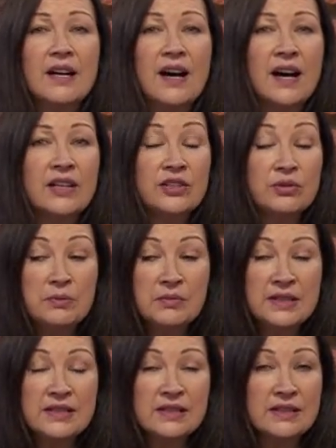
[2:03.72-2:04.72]
I knew
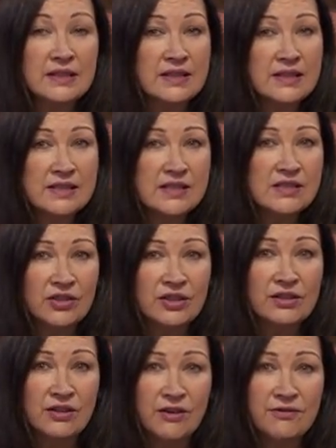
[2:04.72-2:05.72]
immediately this is not
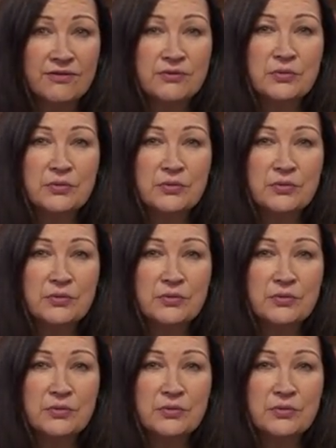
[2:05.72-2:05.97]
enough.